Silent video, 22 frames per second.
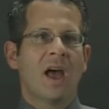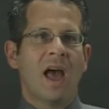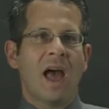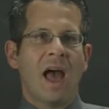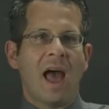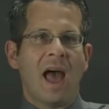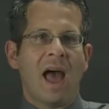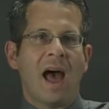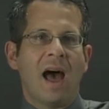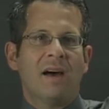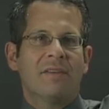
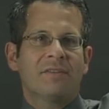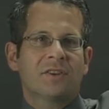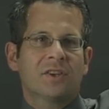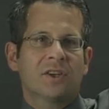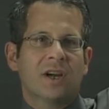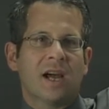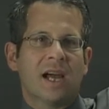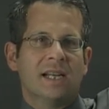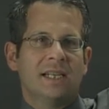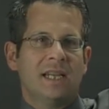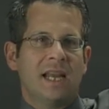After
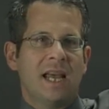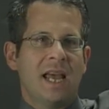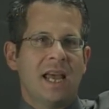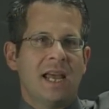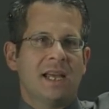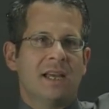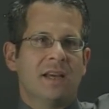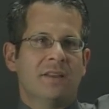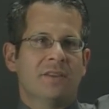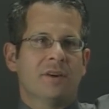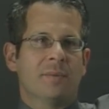I
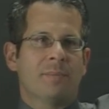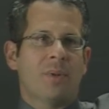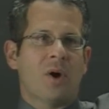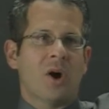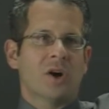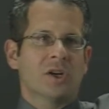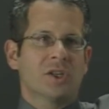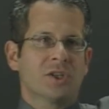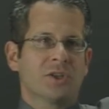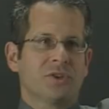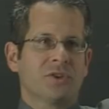take the
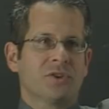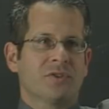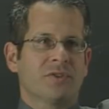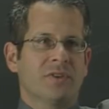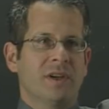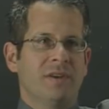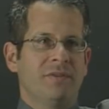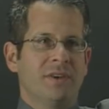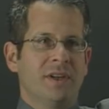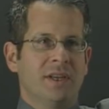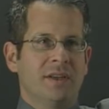partial
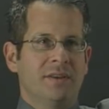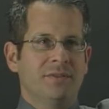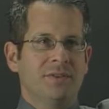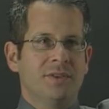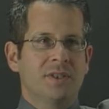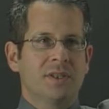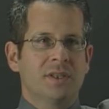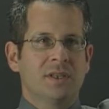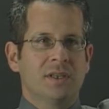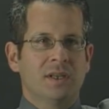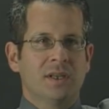
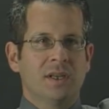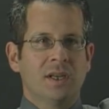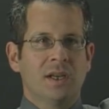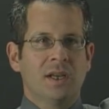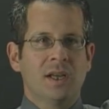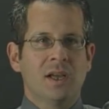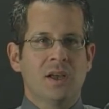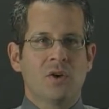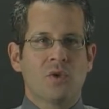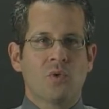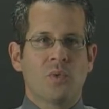derivatives
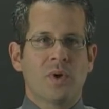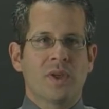with